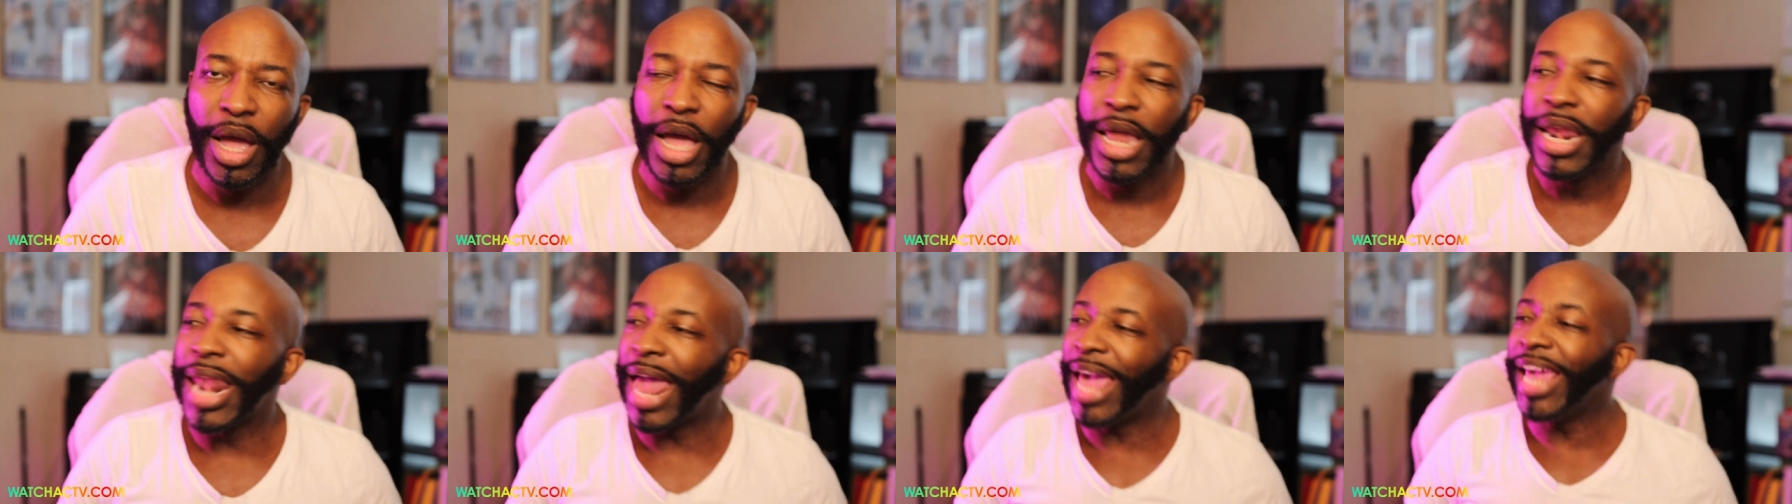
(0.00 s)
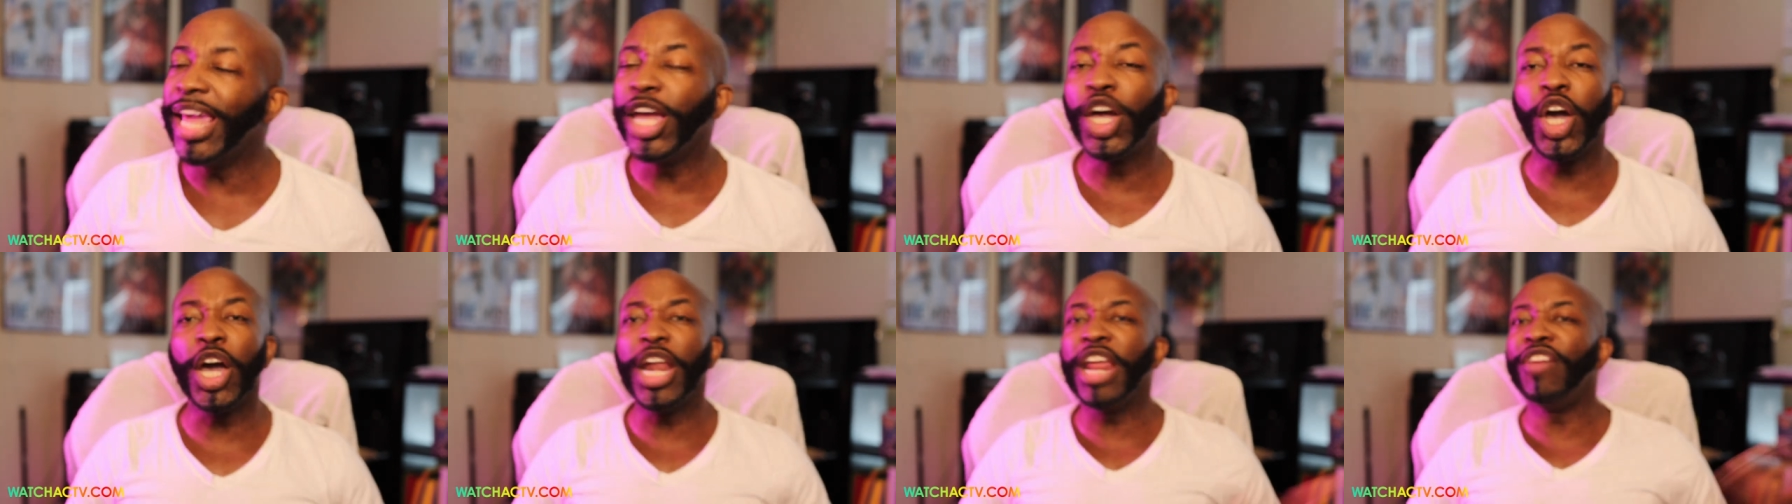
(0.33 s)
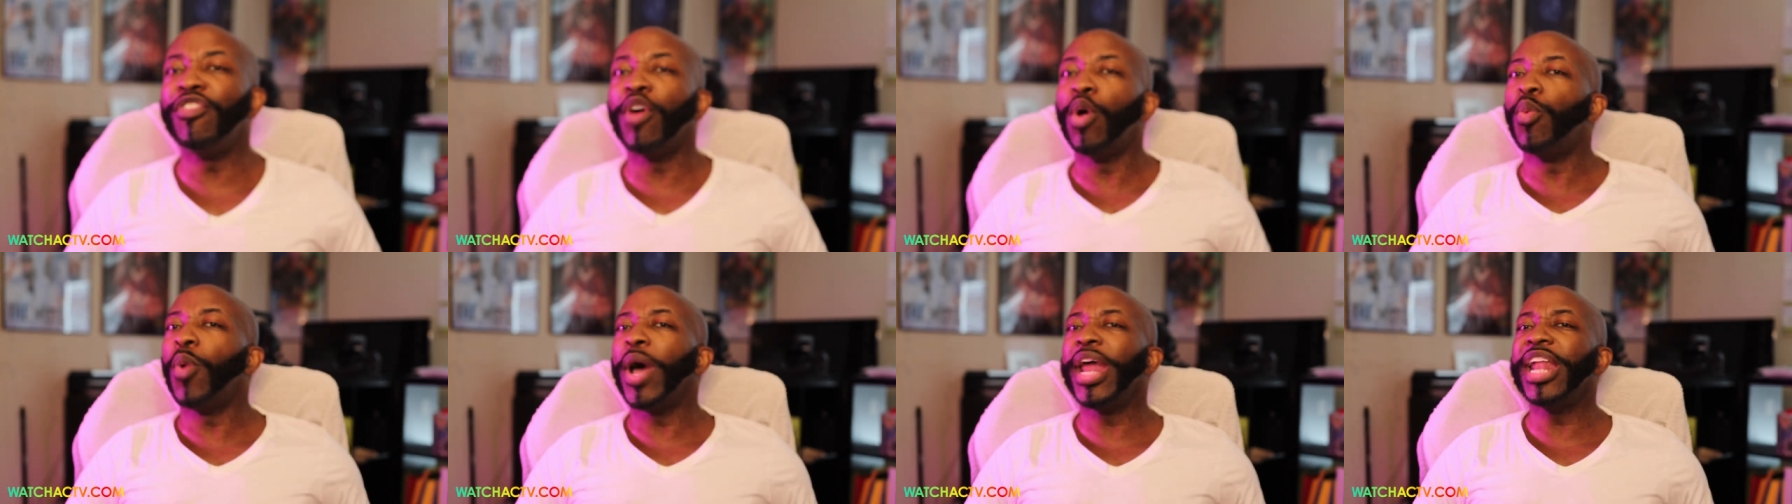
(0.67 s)
Like he couldn't
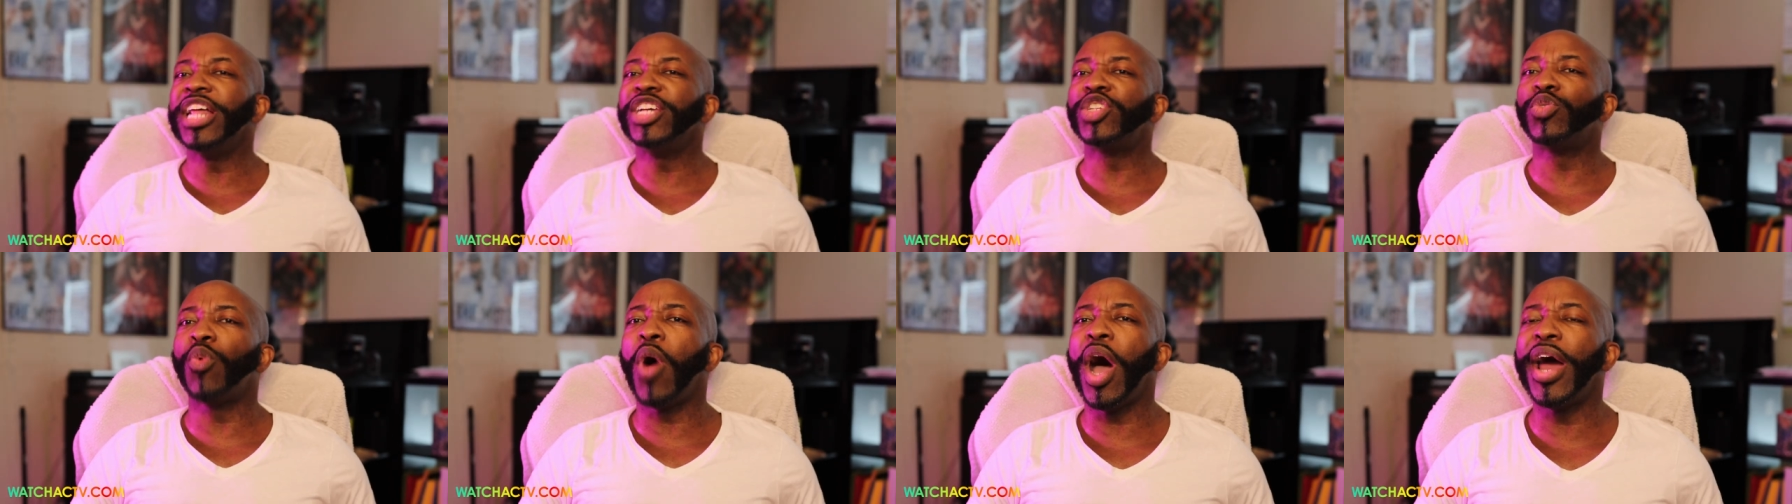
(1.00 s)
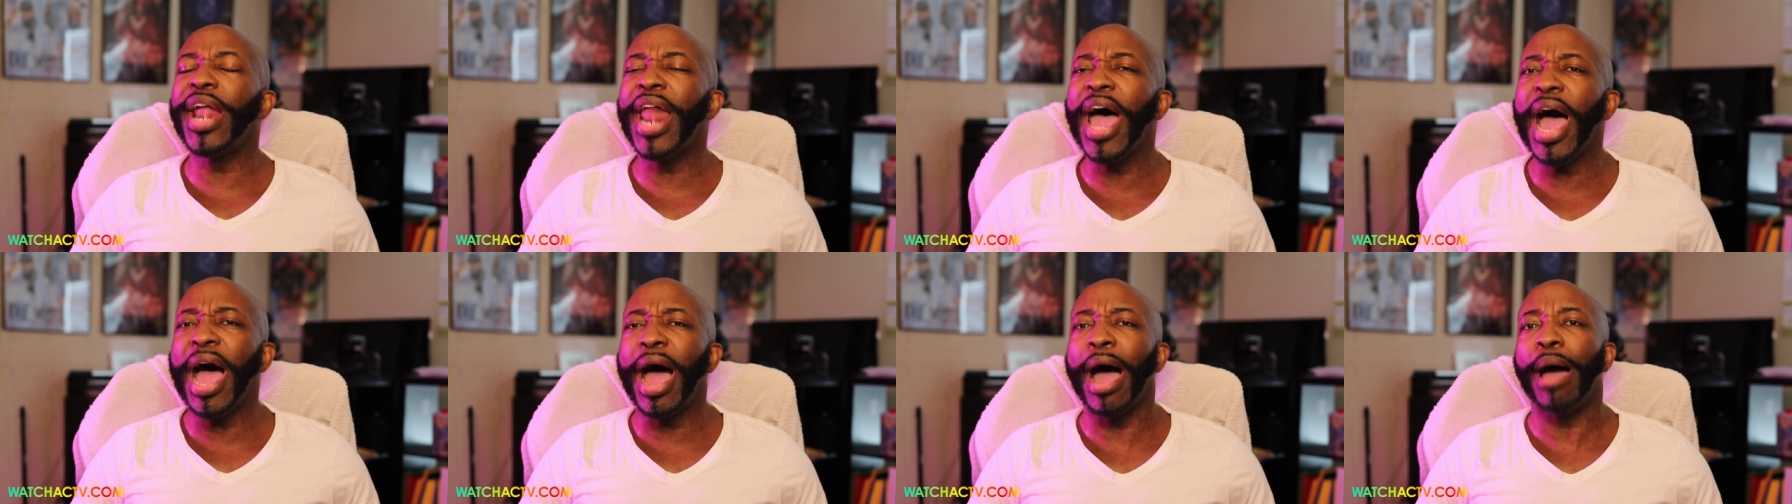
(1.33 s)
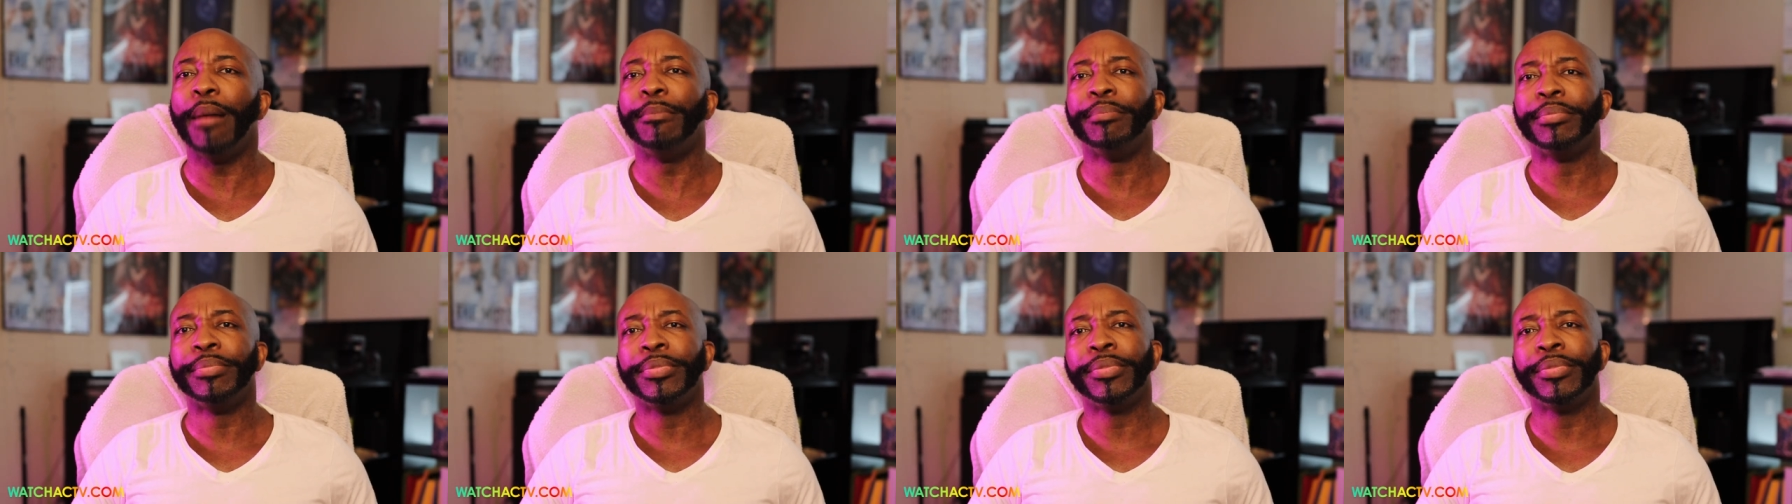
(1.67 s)
even win his one up.